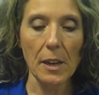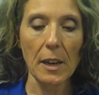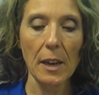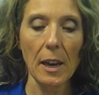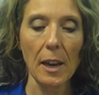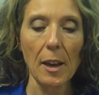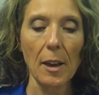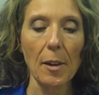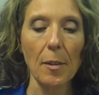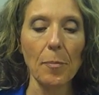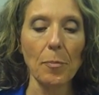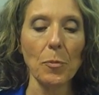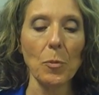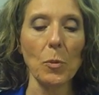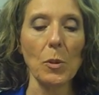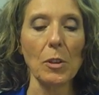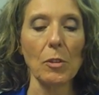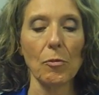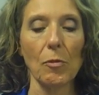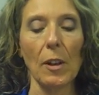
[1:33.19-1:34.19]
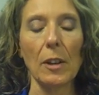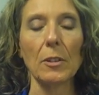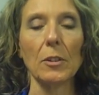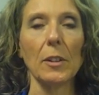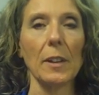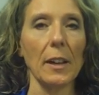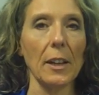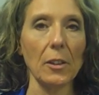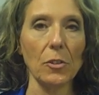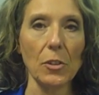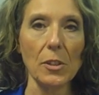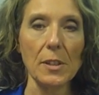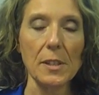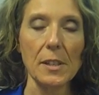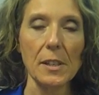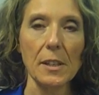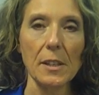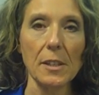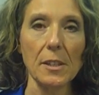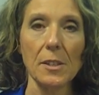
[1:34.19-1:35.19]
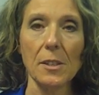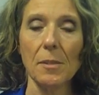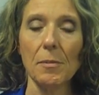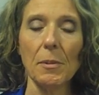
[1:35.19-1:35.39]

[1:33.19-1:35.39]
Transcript: um, with federal agencies.